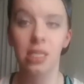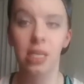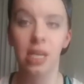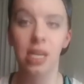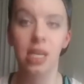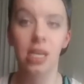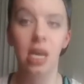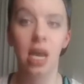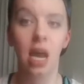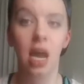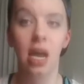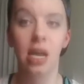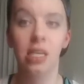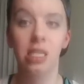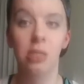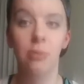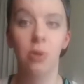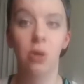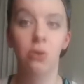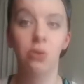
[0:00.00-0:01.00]
Like I
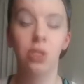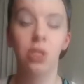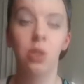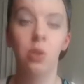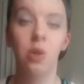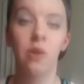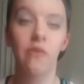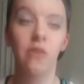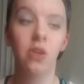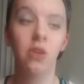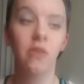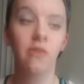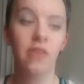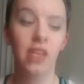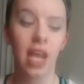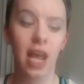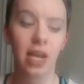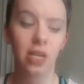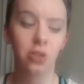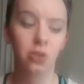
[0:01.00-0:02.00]
spoke to a few of
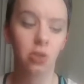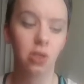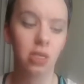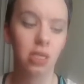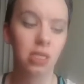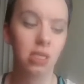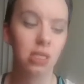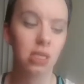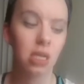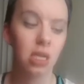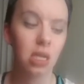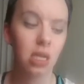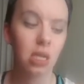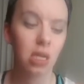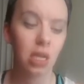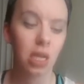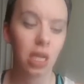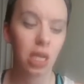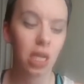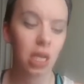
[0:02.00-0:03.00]
the extras
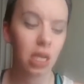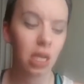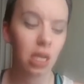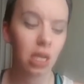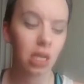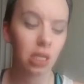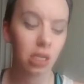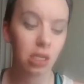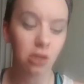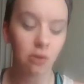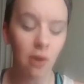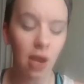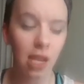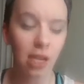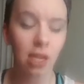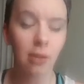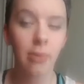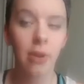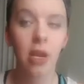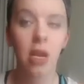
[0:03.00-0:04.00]
in the
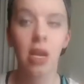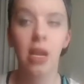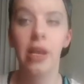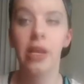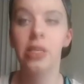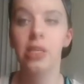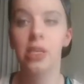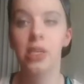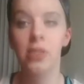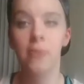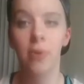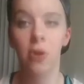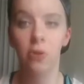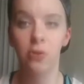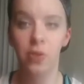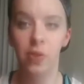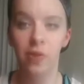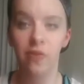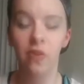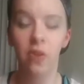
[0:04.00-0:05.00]
Twilight parodies, I spoke
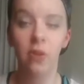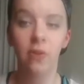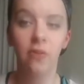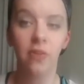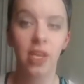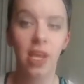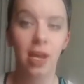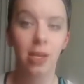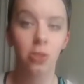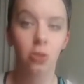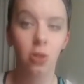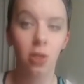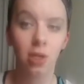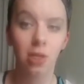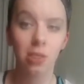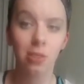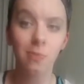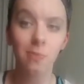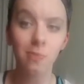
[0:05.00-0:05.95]
to a few of the extras